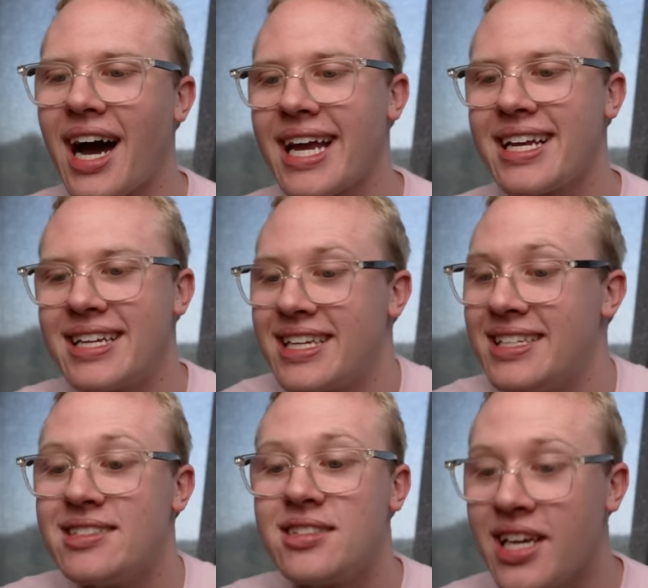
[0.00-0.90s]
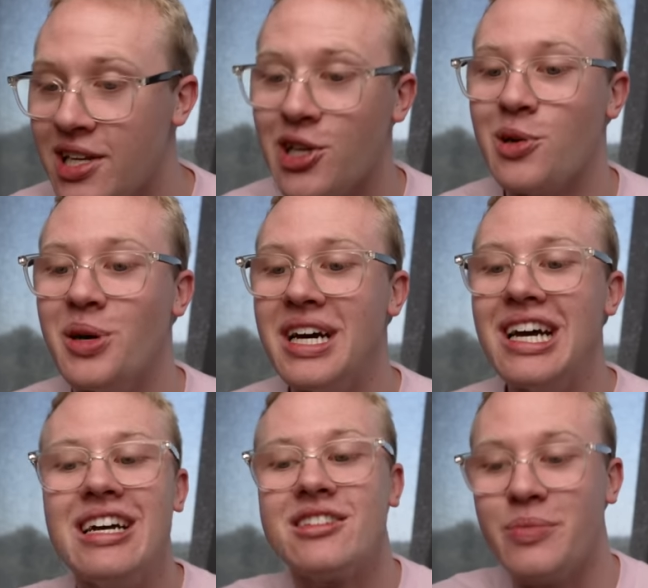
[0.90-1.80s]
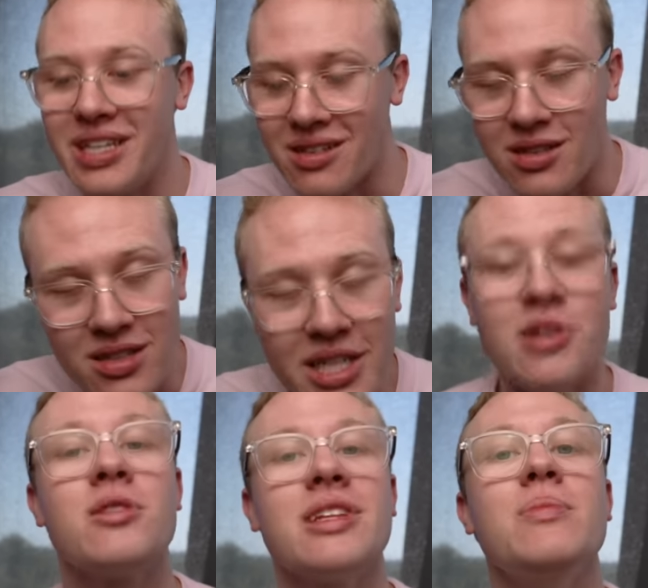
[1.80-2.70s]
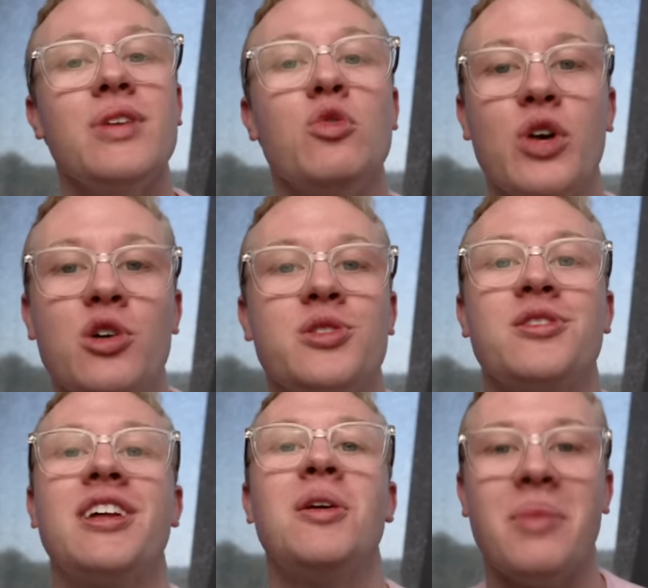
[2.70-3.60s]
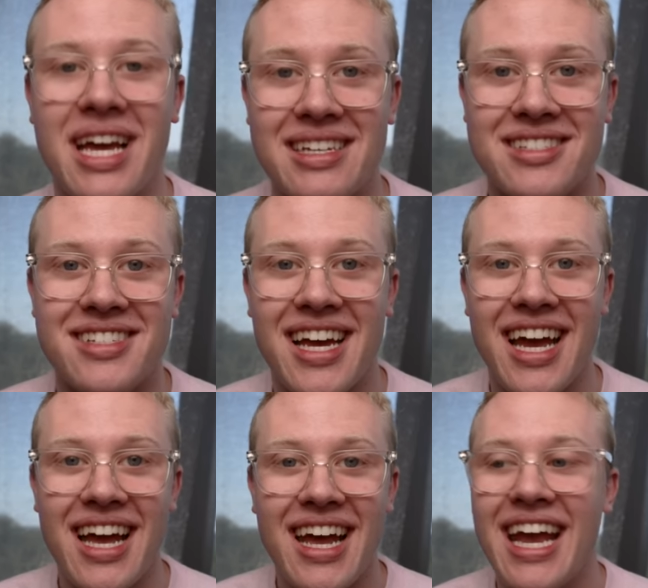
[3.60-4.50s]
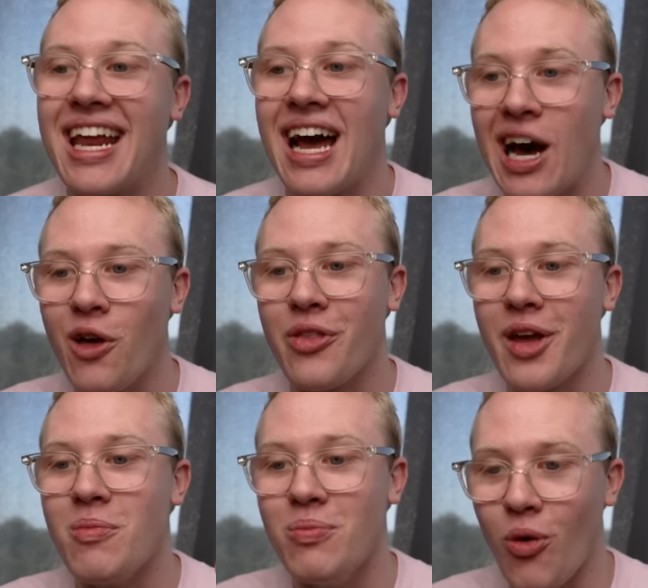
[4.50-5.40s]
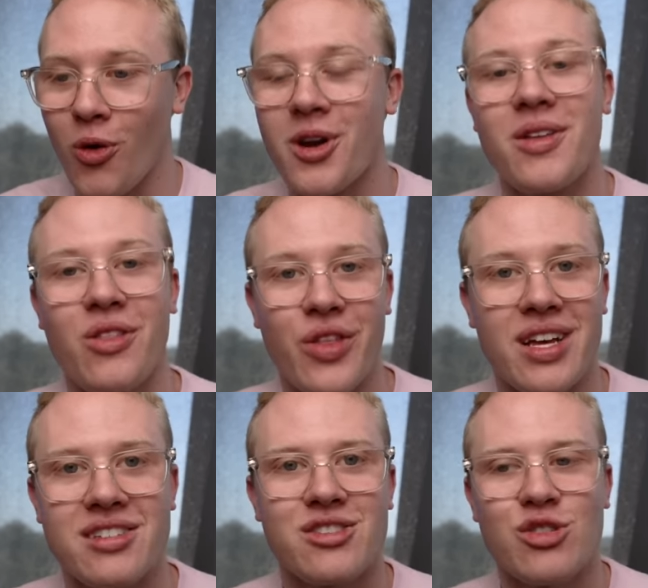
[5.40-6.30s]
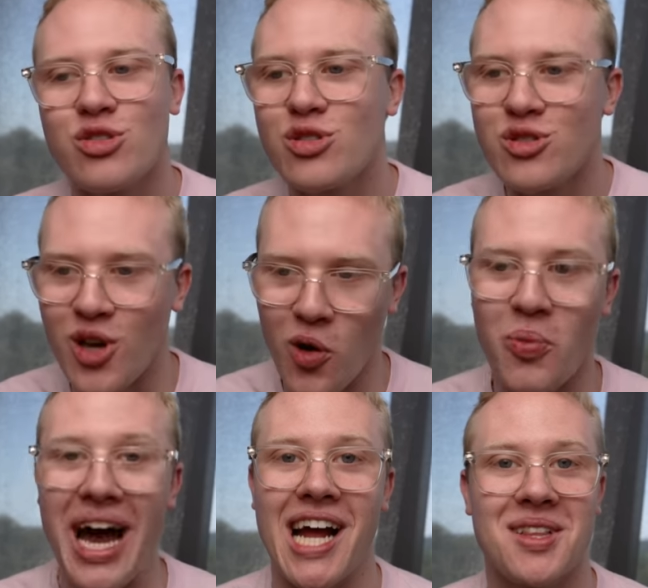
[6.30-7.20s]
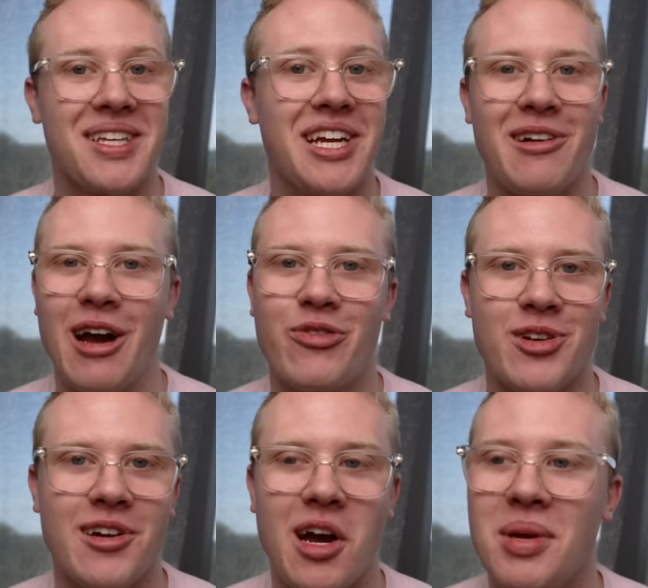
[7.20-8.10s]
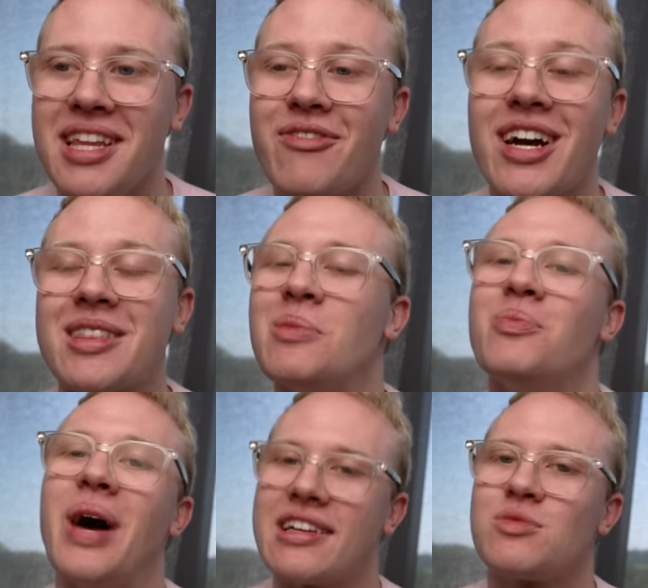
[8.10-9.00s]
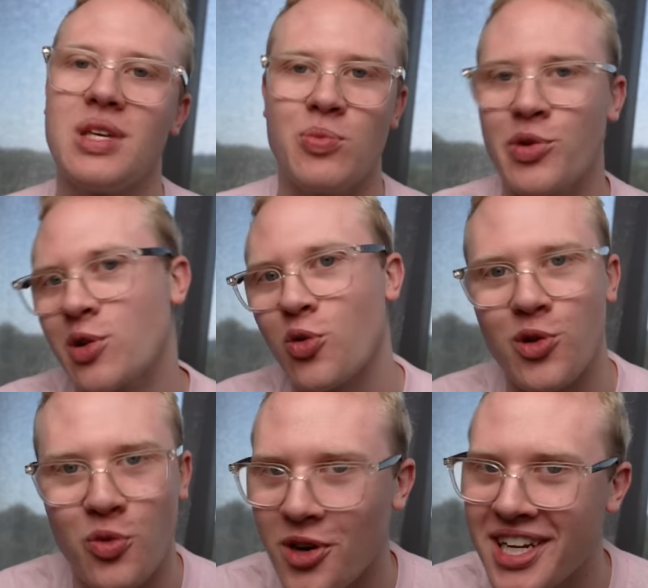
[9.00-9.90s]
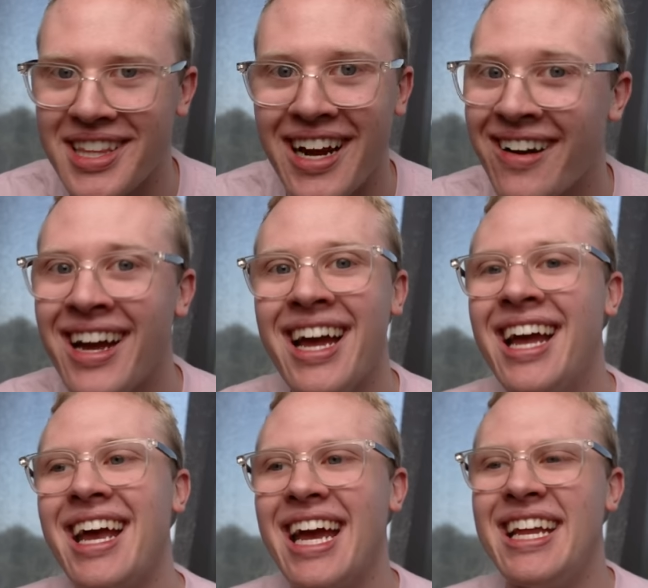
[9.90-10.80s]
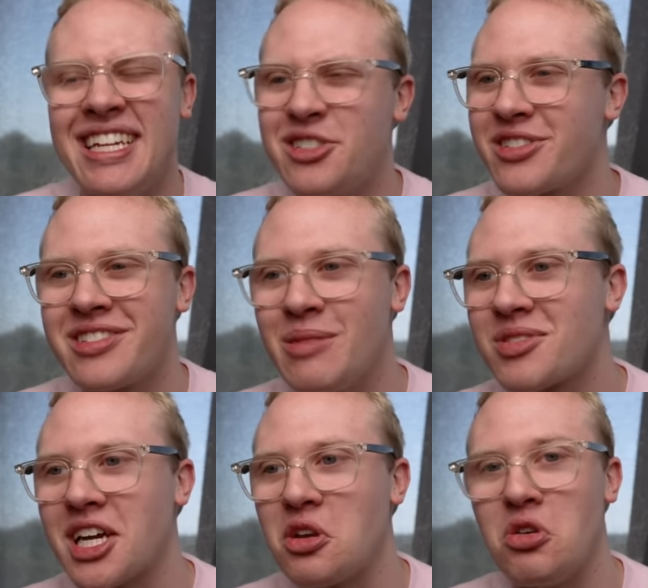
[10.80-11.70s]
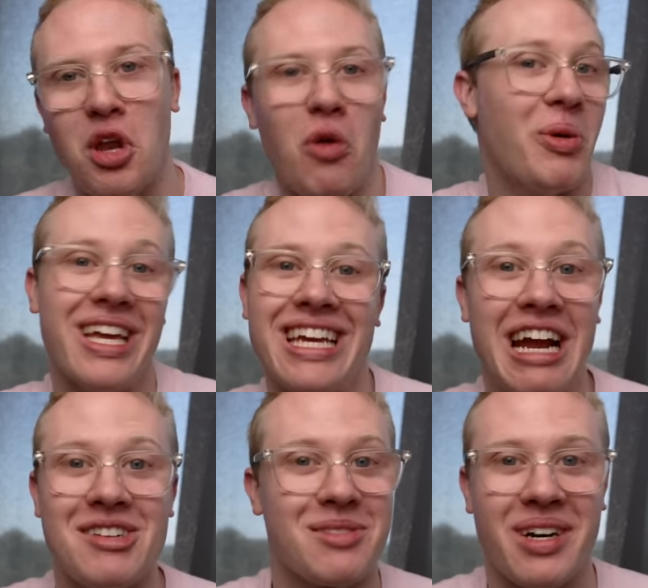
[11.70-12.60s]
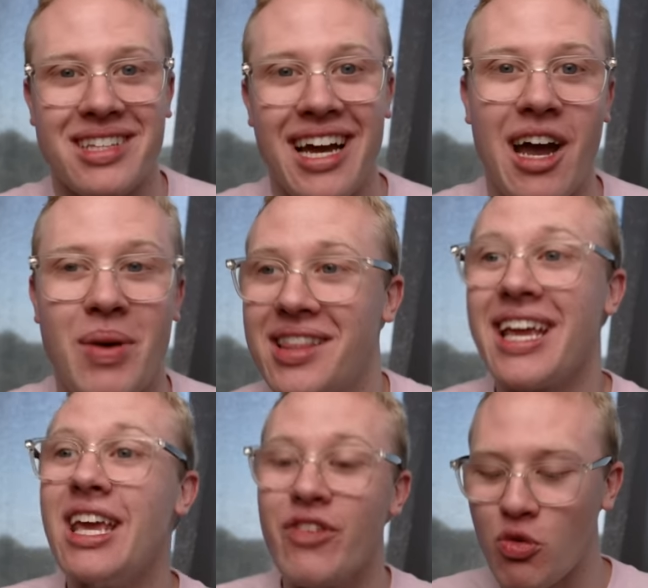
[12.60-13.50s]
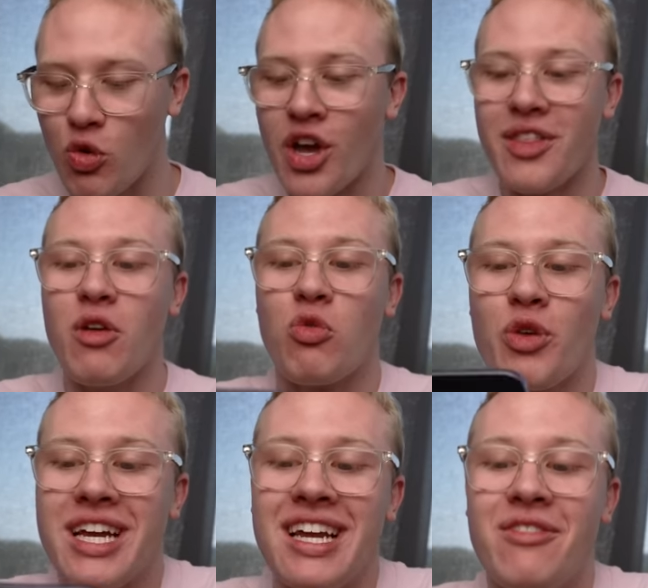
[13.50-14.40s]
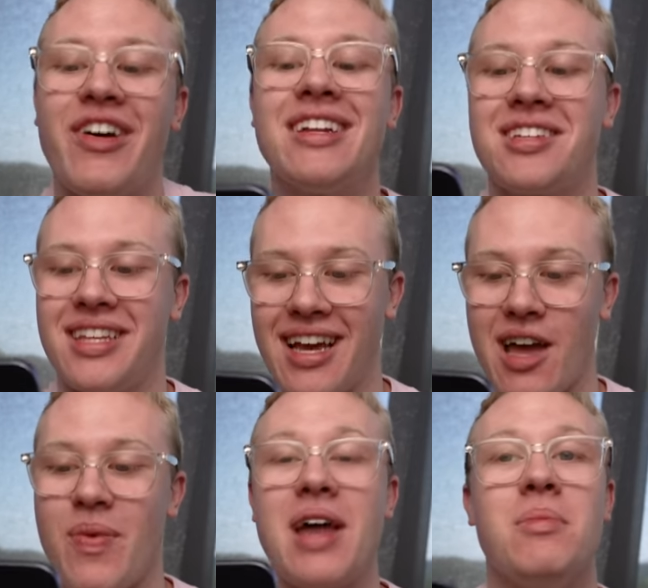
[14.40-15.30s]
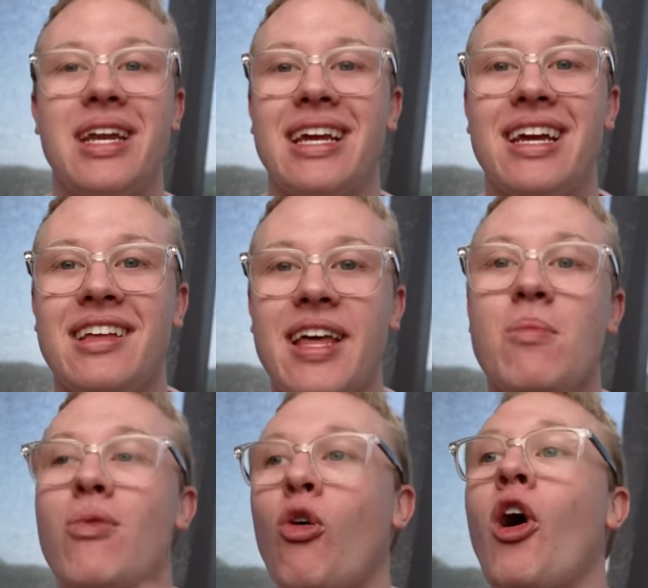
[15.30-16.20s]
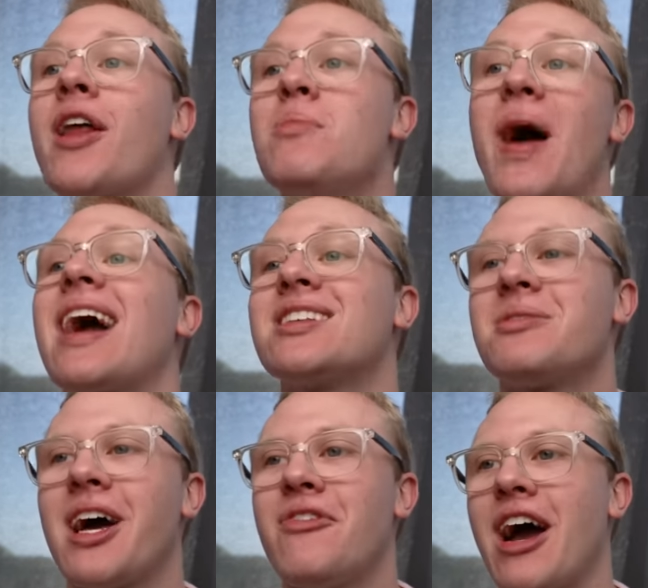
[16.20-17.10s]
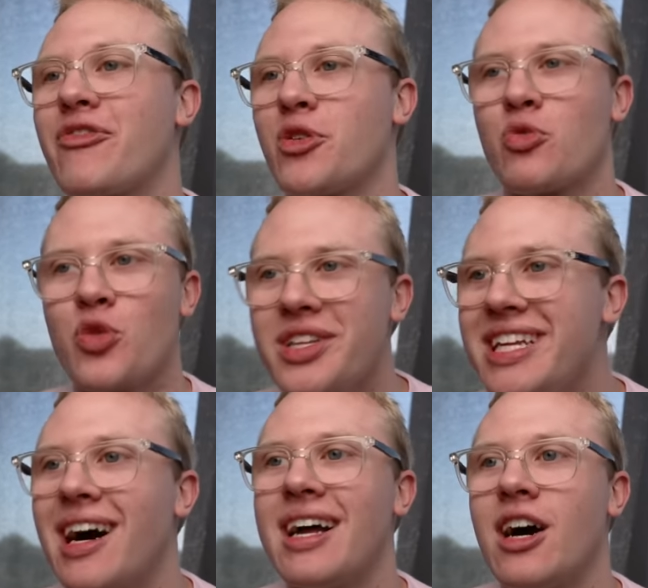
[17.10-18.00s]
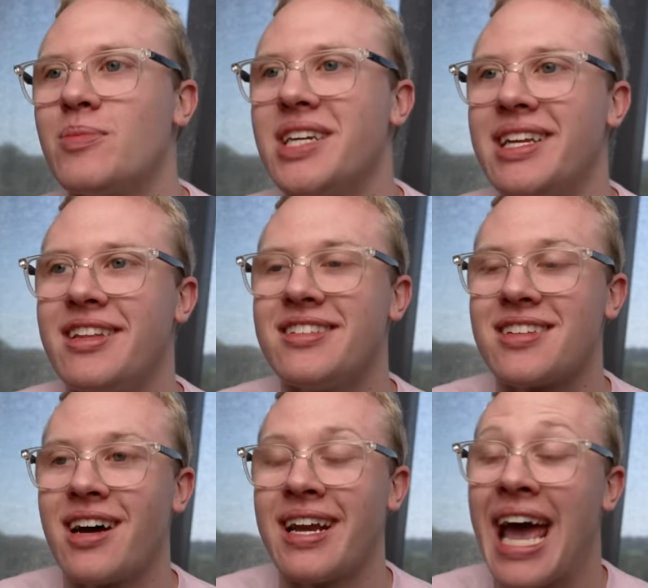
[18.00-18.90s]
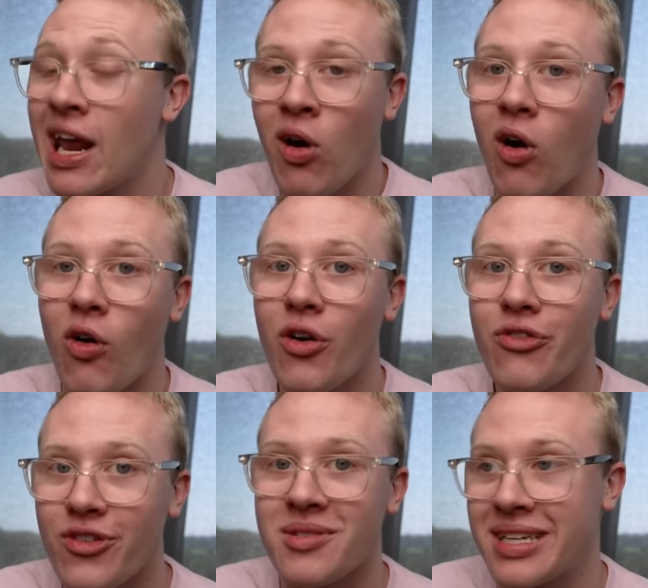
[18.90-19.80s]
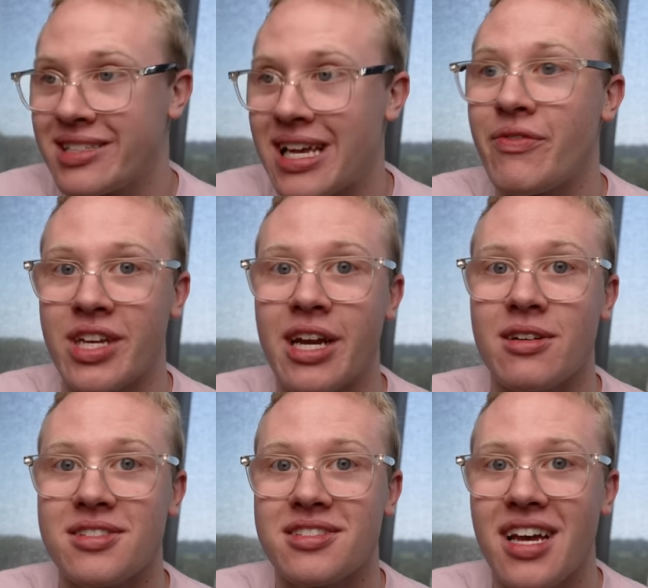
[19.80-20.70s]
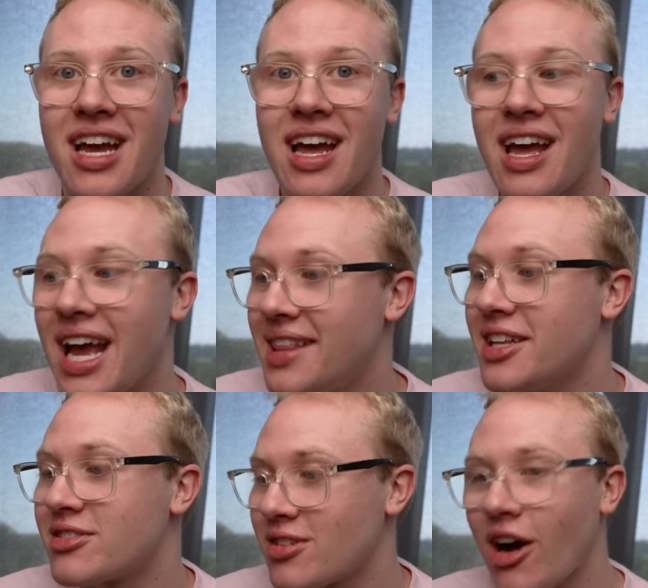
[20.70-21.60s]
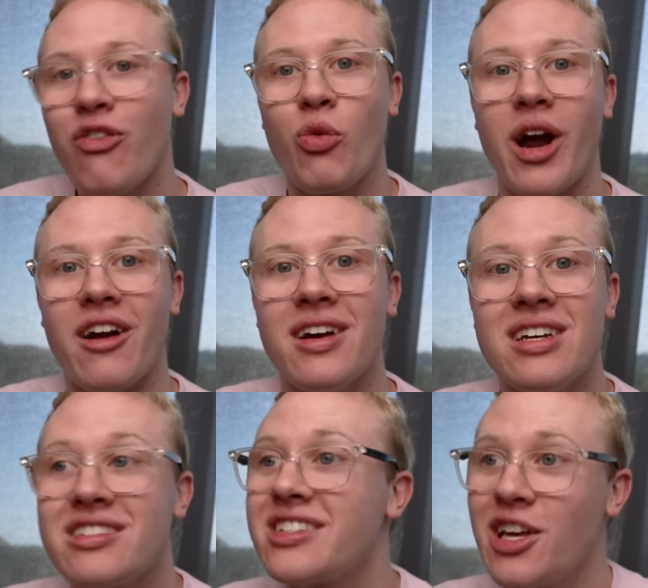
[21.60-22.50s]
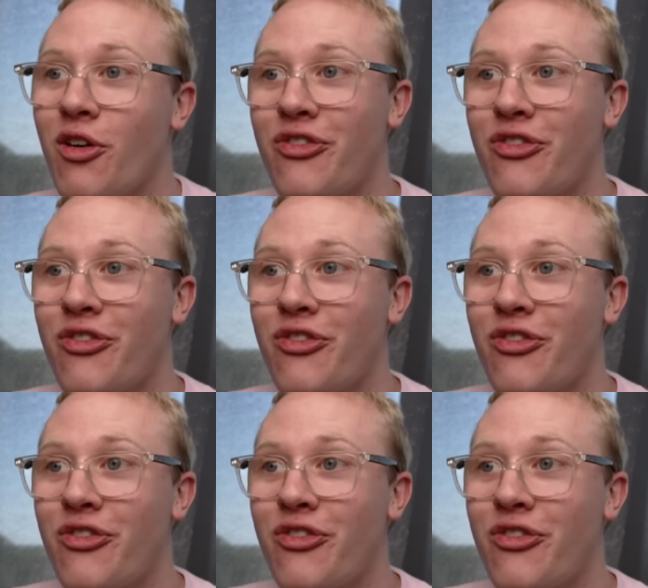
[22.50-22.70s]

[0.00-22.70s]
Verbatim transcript: I continue to be literally bewildered and amazed at how they bork this so badly year after year. I mean, they've got the best people in the world working there and it just seems like nobody cares about the iPad. They even they reinvented the iPad mini. They brought it back to life after really not updating the design at all for like 7 years and the software still